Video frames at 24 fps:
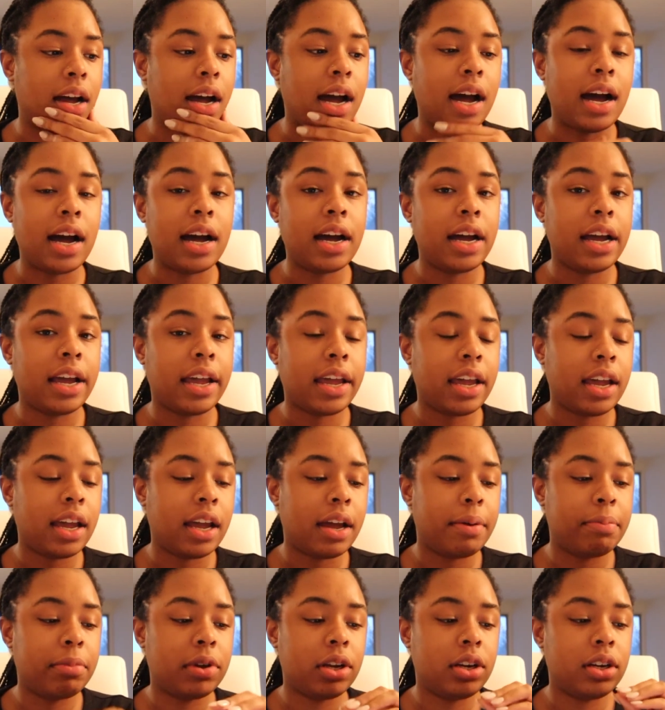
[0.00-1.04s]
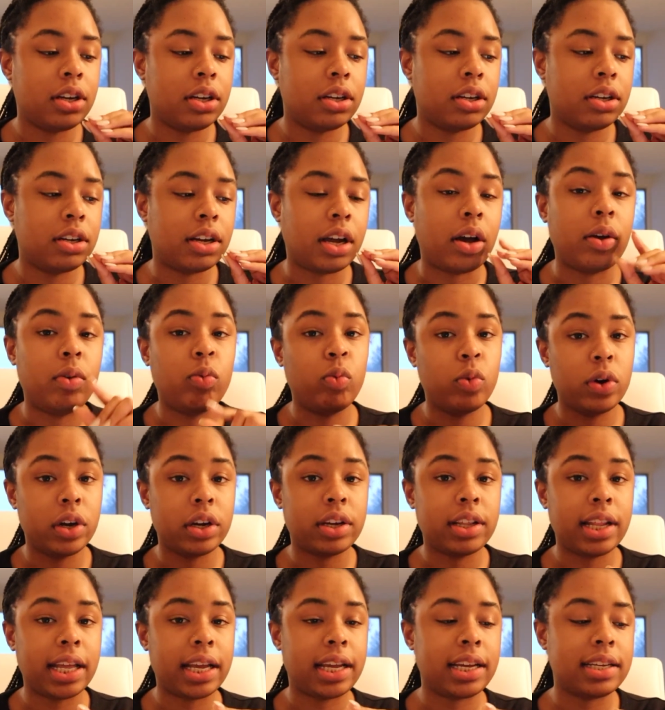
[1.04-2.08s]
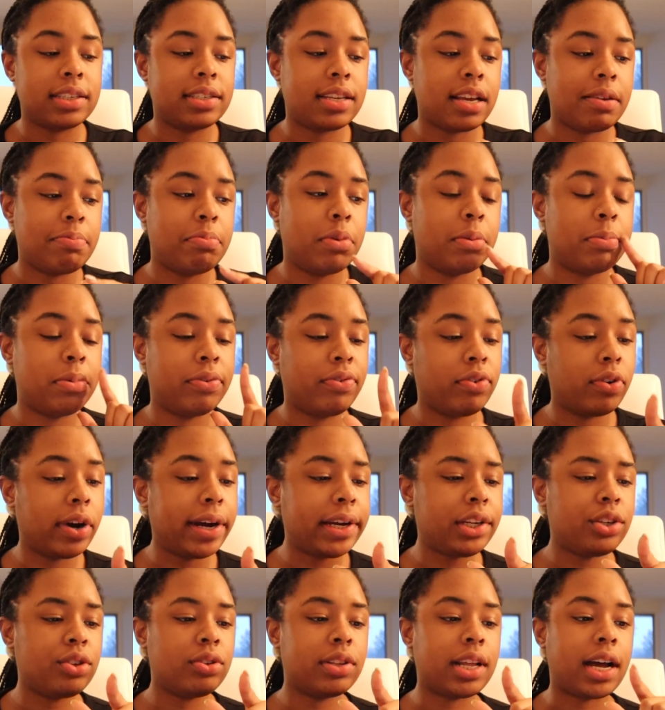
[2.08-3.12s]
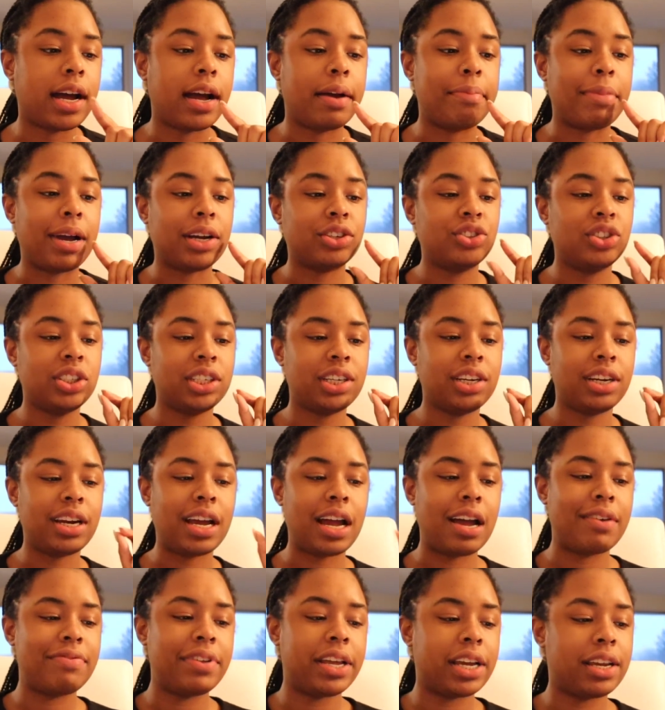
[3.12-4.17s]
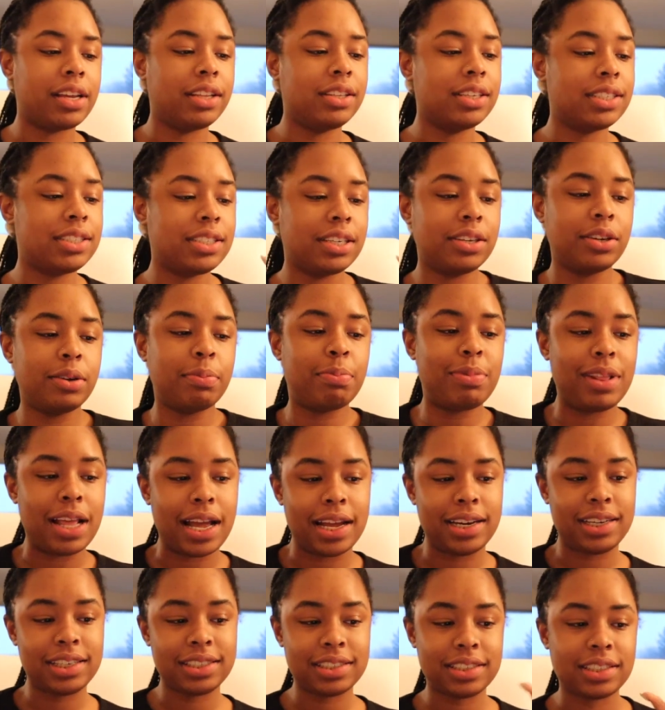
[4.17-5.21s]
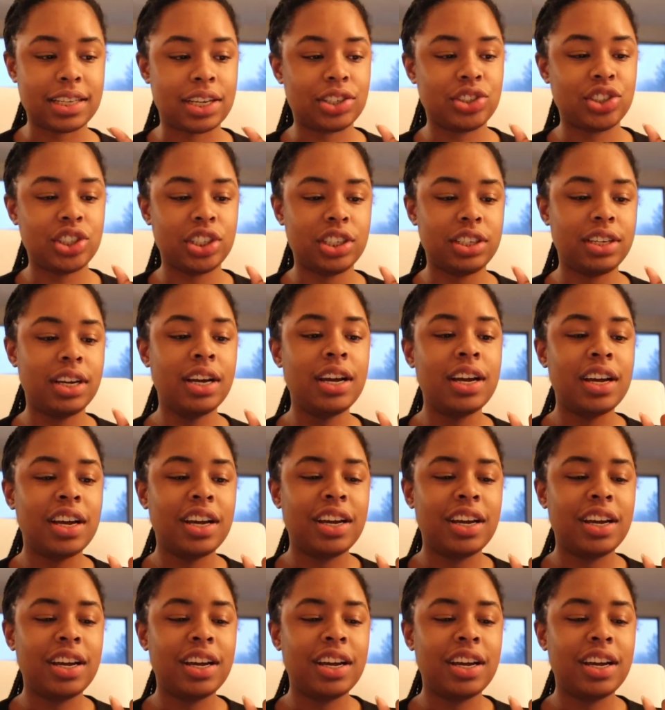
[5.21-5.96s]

I am gonna work, like I said, but before I do that, I'm actually gonna have like a little planning session.